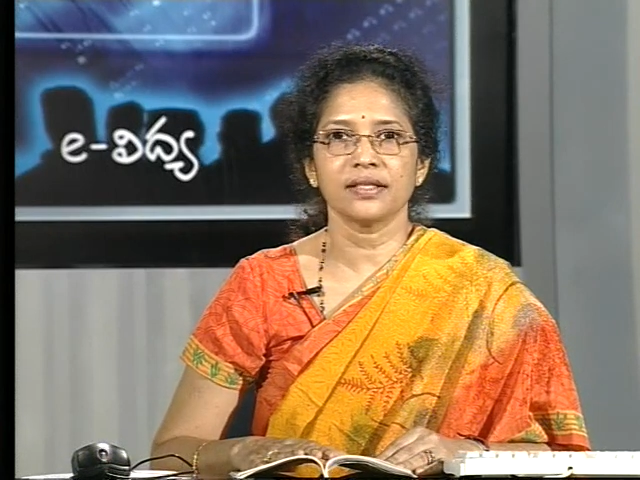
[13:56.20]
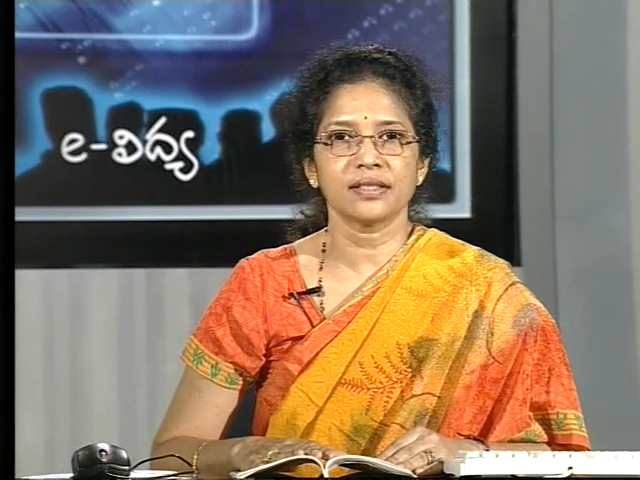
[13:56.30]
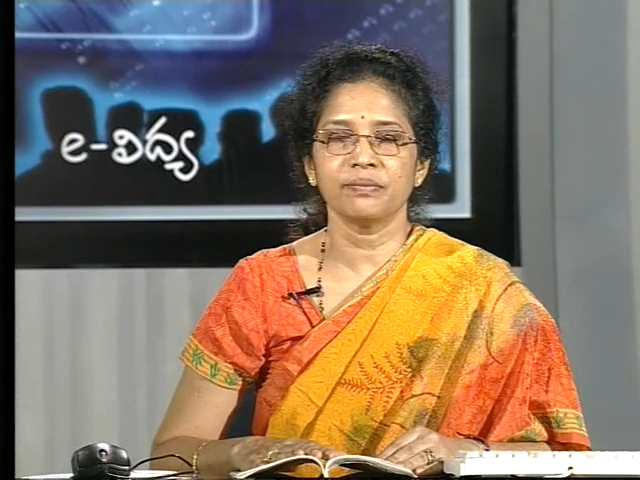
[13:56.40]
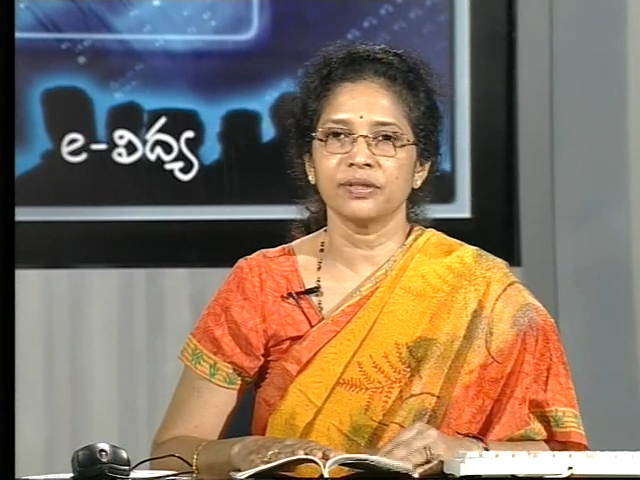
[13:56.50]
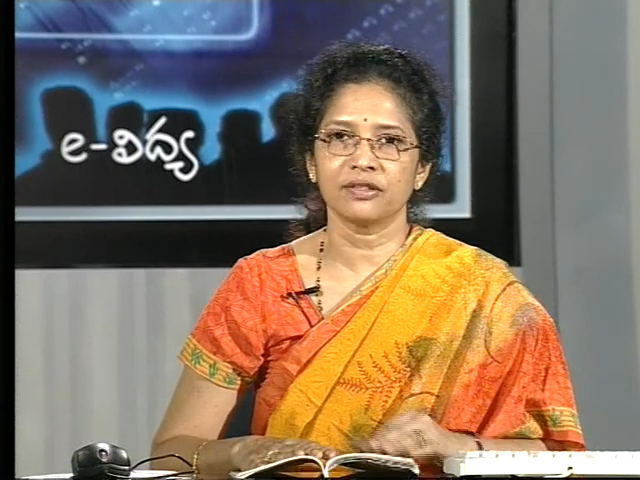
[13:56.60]

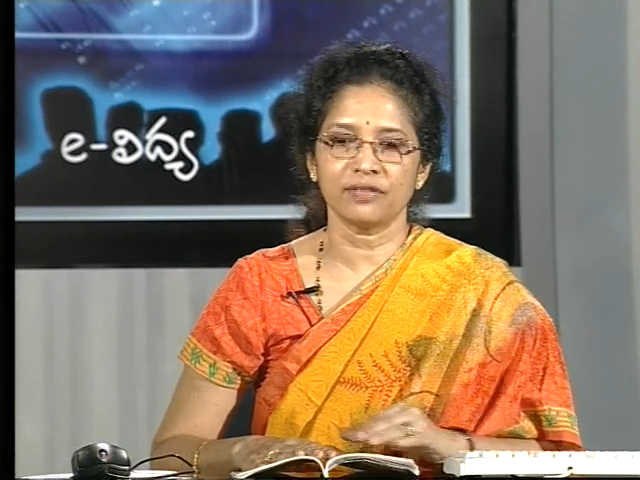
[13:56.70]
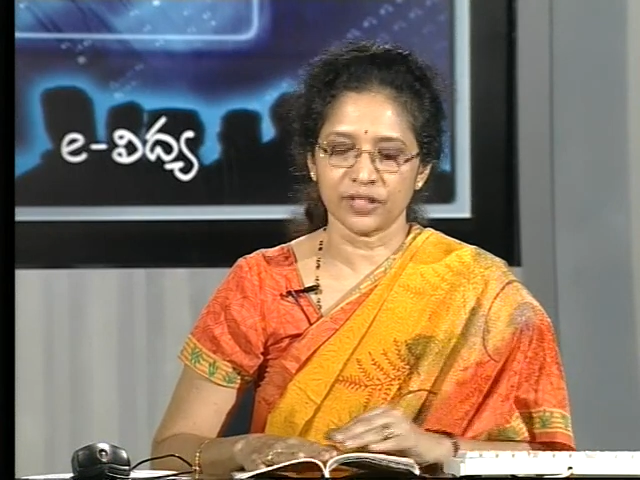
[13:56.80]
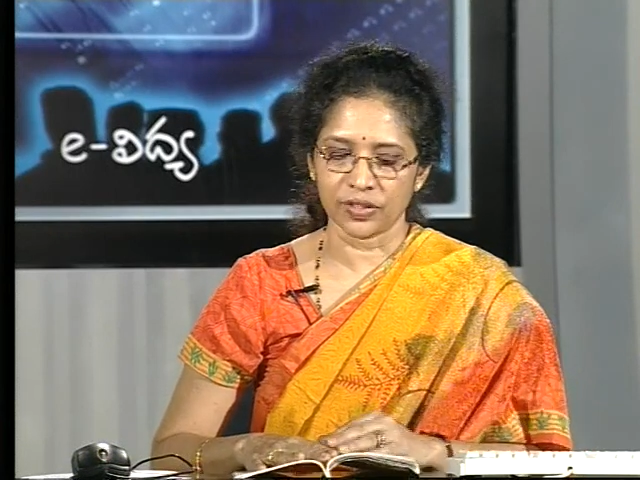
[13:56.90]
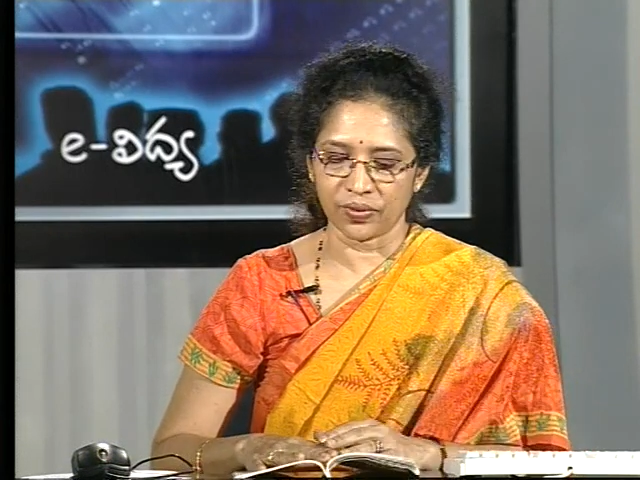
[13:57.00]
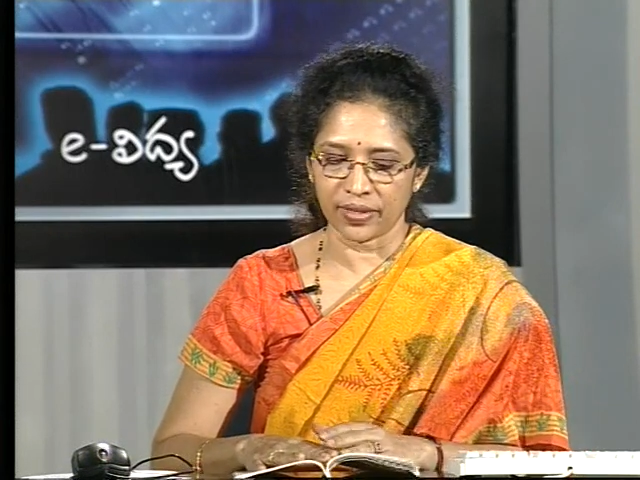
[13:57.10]
It's a
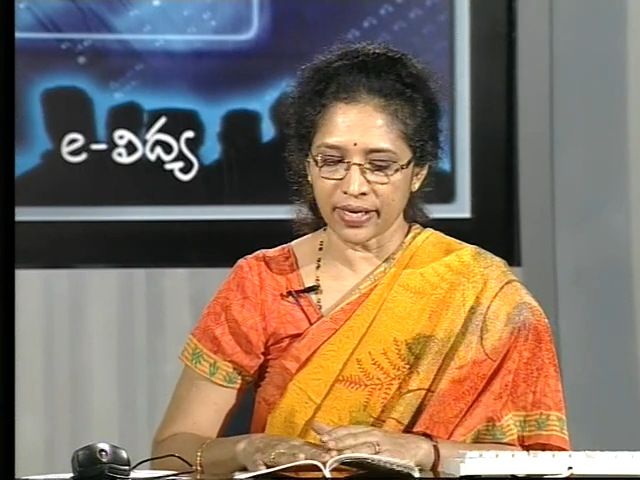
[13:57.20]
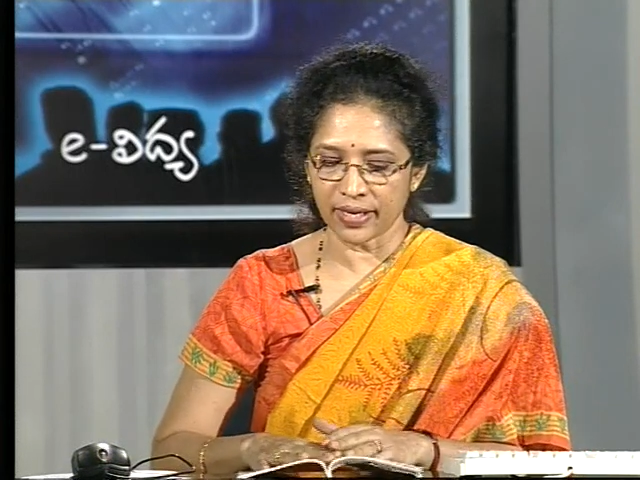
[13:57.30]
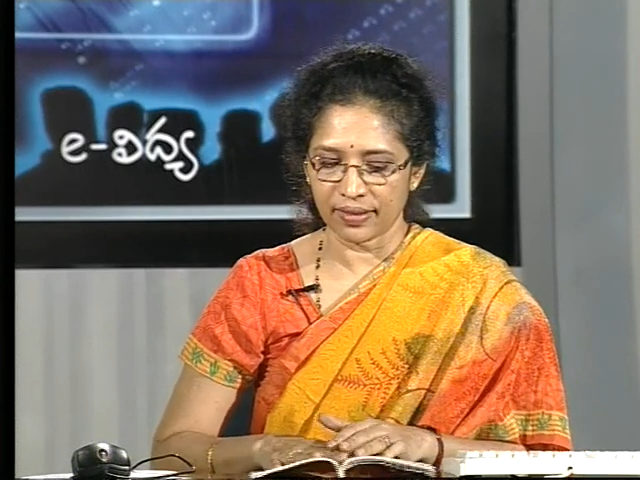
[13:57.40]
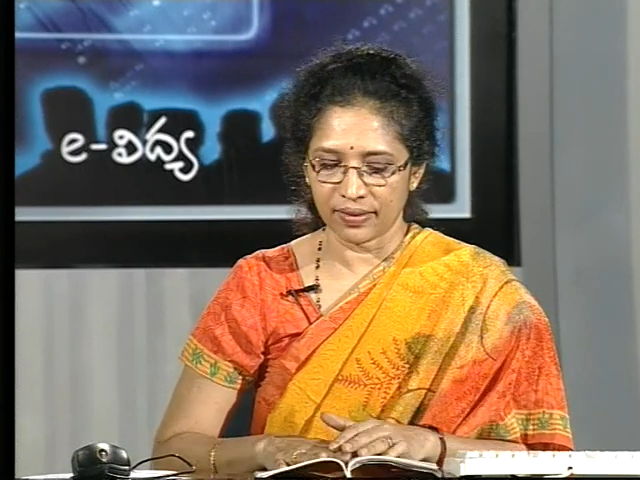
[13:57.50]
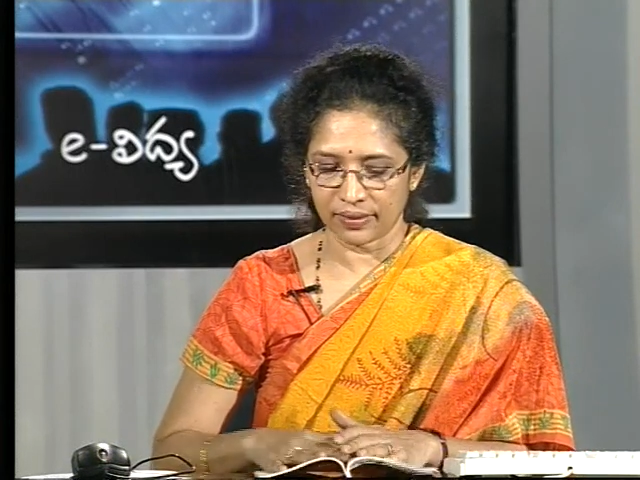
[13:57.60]
beautiful story,
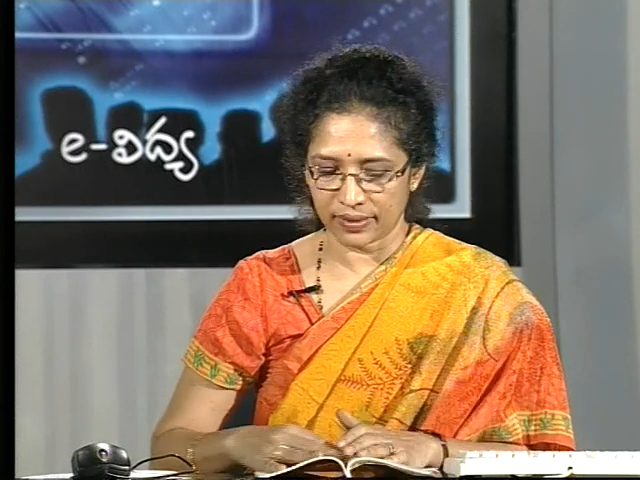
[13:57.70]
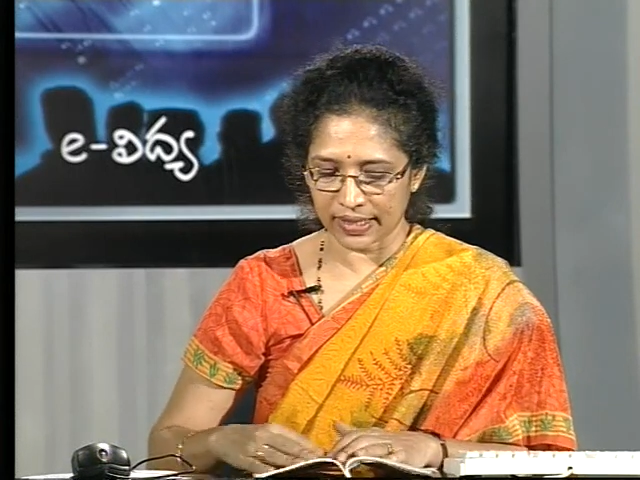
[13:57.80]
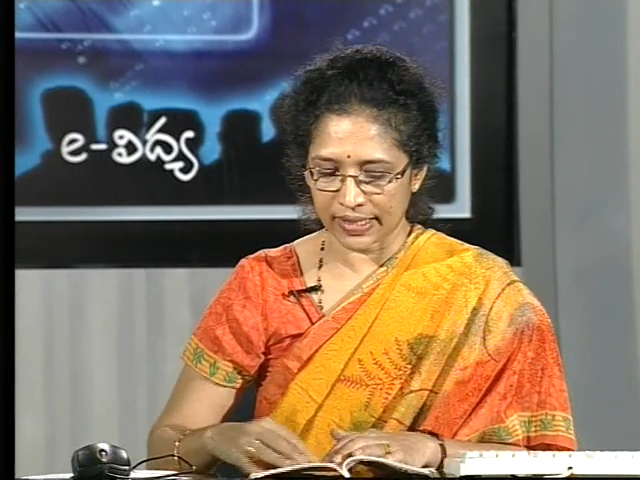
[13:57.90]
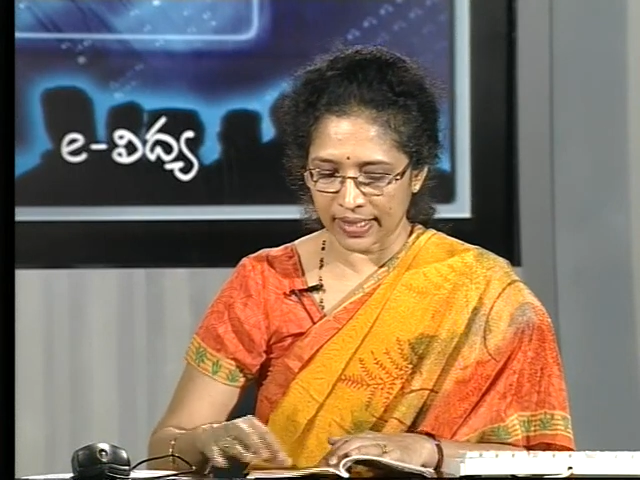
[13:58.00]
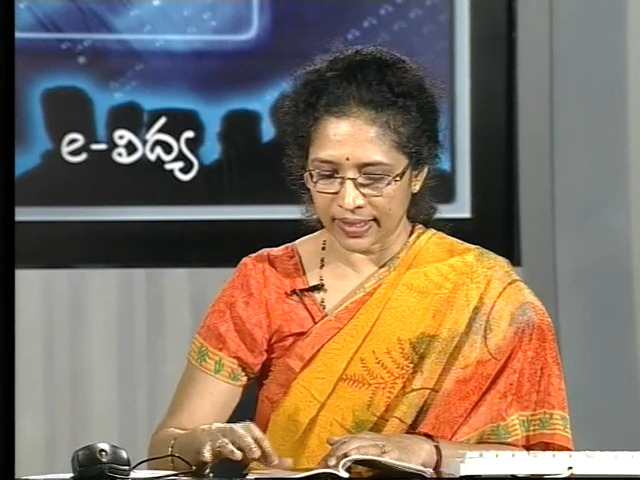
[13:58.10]

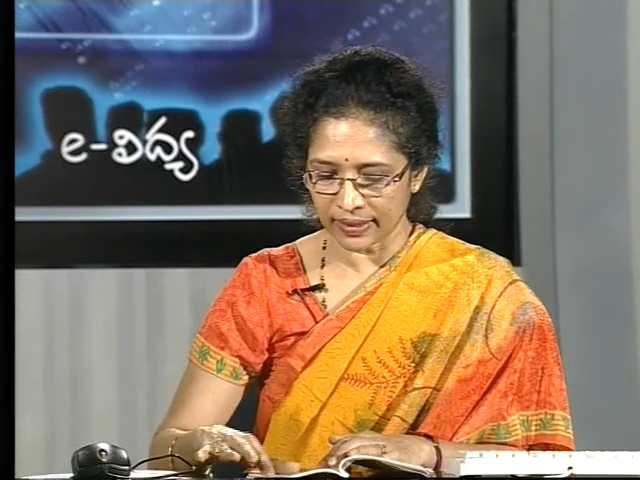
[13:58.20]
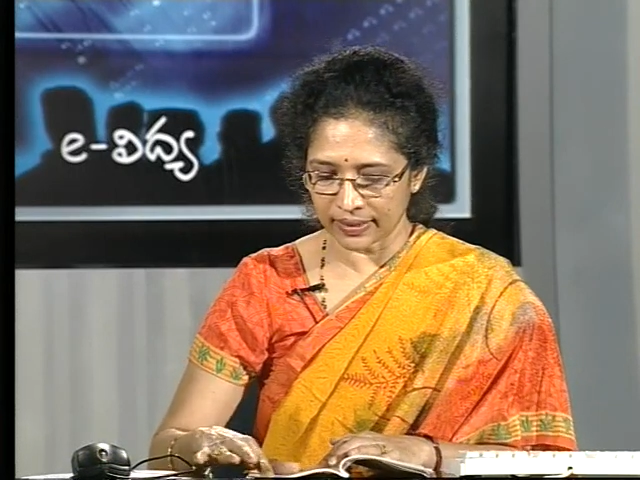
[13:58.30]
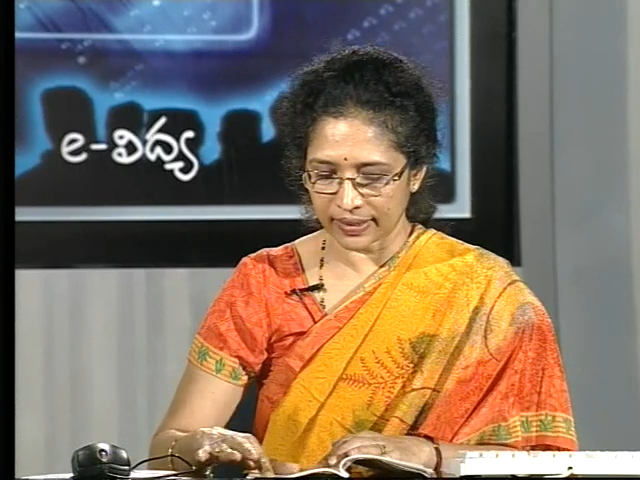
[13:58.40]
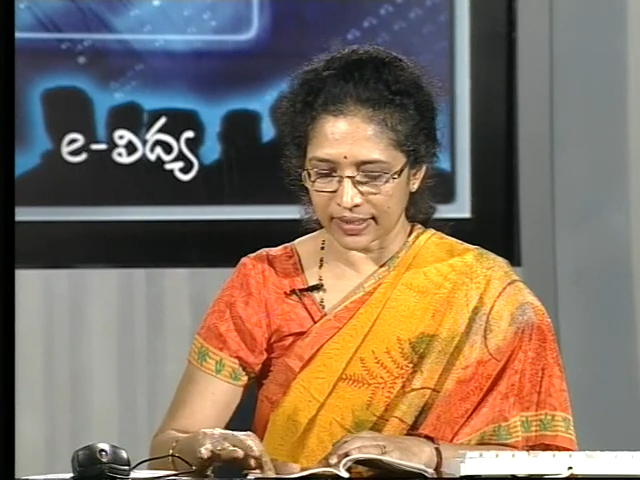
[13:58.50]
again